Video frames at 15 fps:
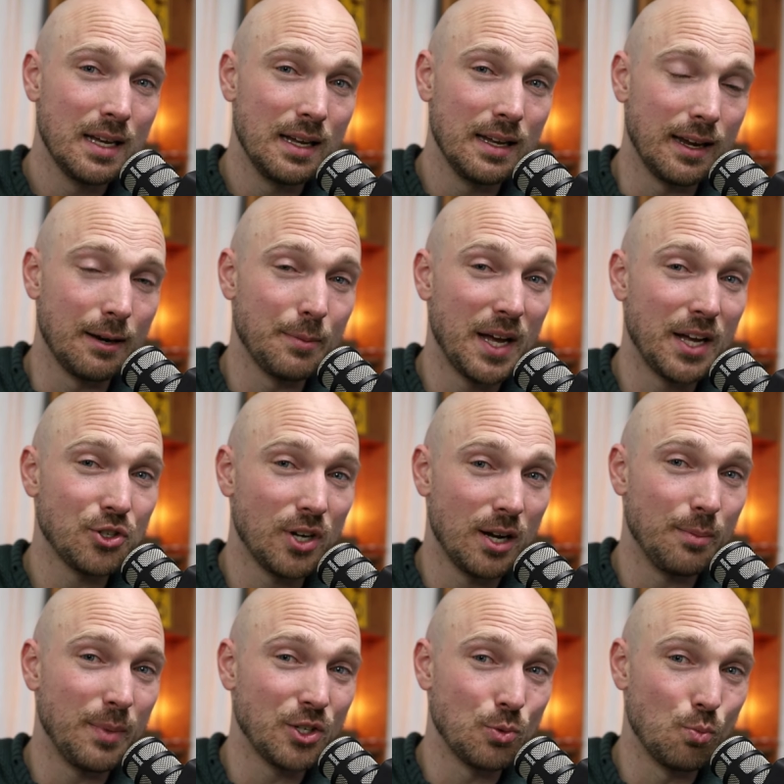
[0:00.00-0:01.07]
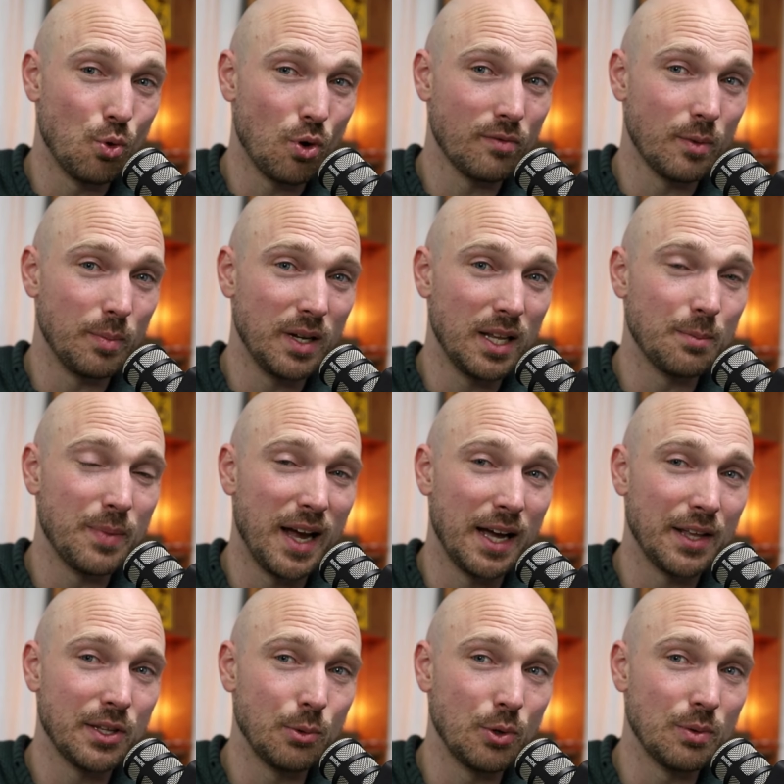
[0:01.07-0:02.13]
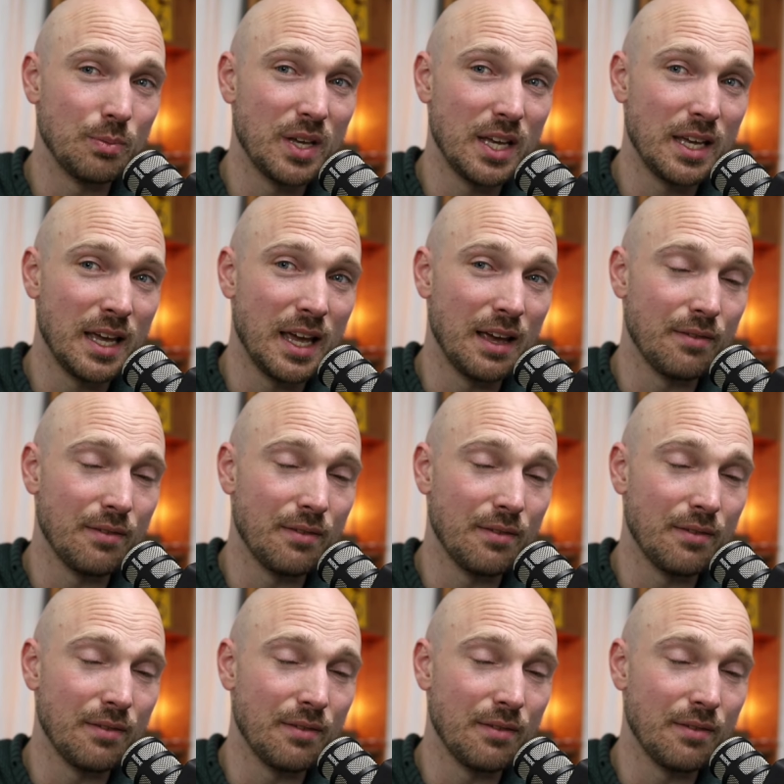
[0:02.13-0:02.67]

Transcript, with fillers: you can imagine how much more of a bloodbath it would be